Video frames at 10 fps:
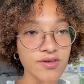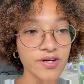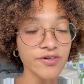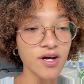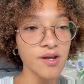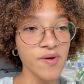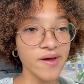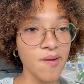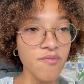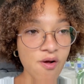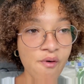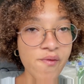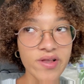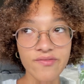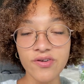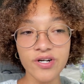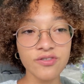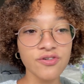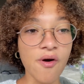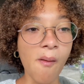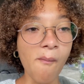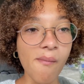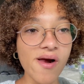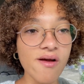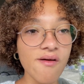So I forgot to make an update when we left the restaurant, but